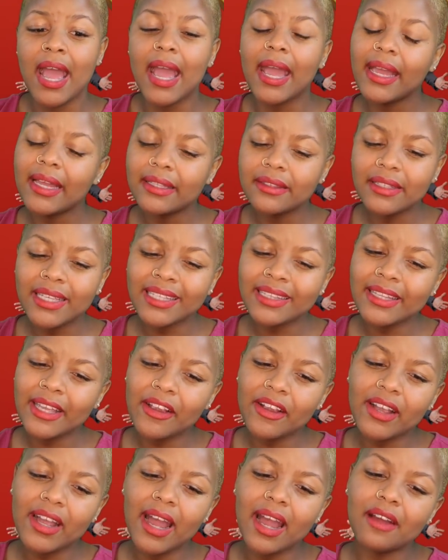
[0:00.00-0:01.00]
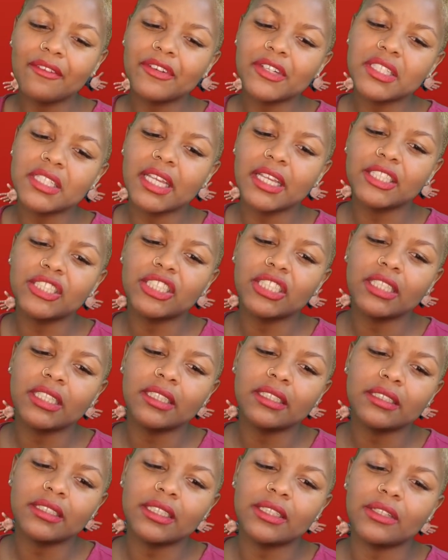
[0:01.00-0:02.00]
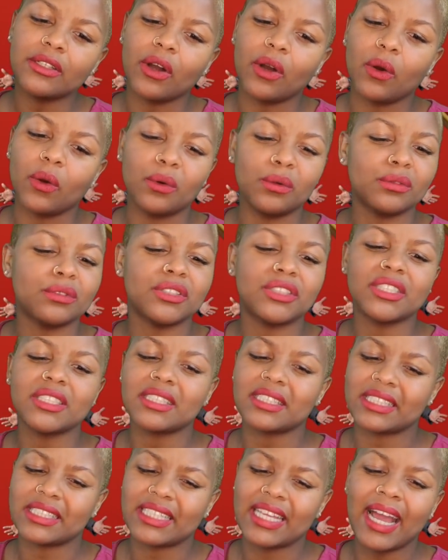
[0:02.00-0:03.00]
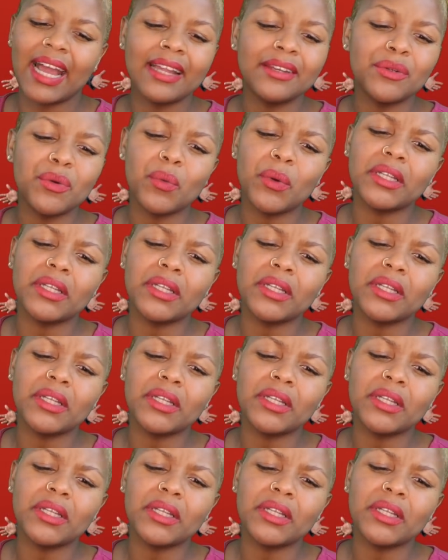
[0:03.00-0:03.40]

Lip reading: And then their conversation, just kind of